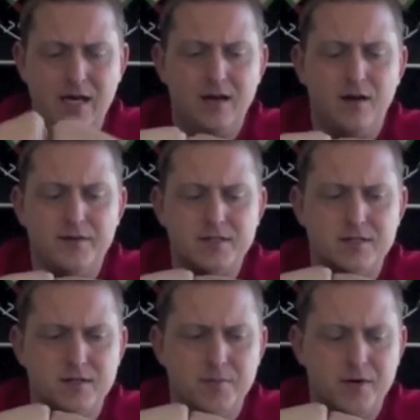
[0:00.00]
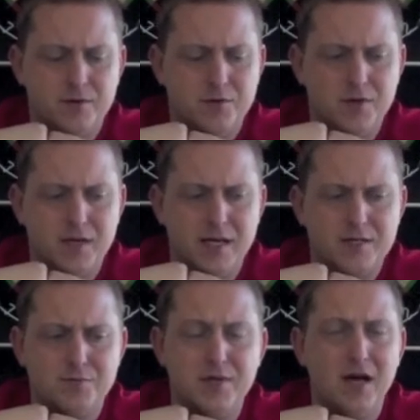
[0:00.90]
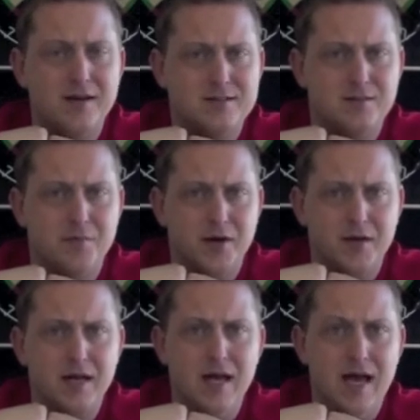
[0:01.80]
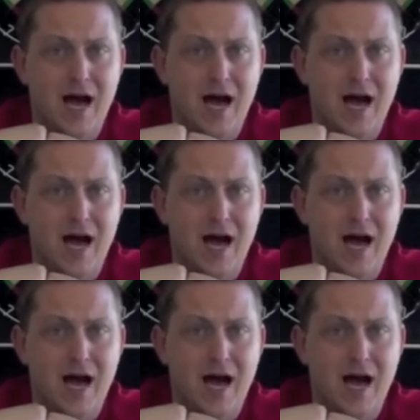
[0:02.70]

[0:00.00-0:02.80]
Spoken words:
and all this is about, communication. Be honest about it.